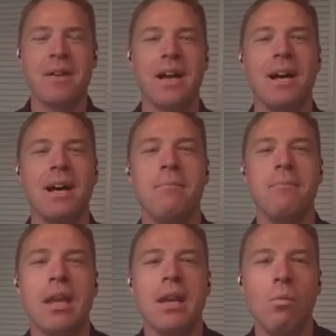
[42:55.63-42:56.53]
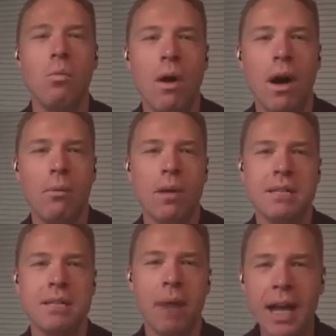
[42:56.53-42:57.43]
Um, uh, what does a
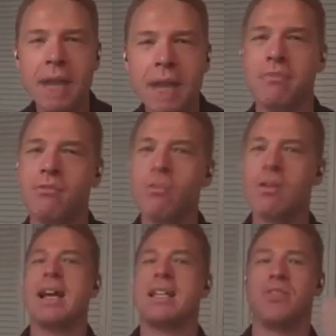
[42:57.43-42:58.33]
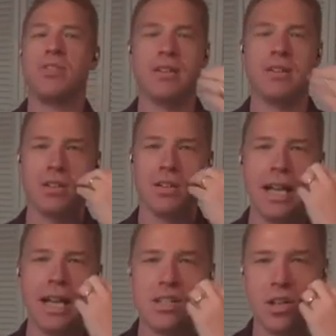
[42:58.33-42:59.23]
bottom-up forecast for three years
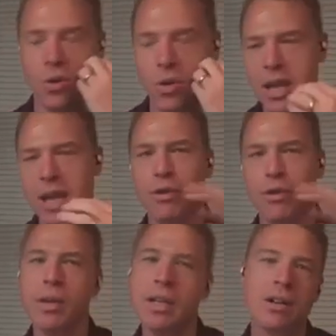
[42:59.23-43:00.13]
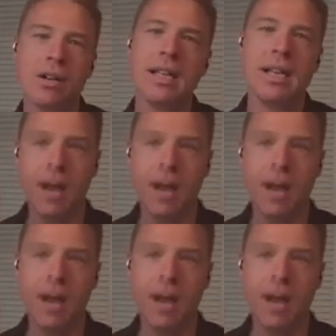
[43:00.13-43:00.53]
look like? So if you're really early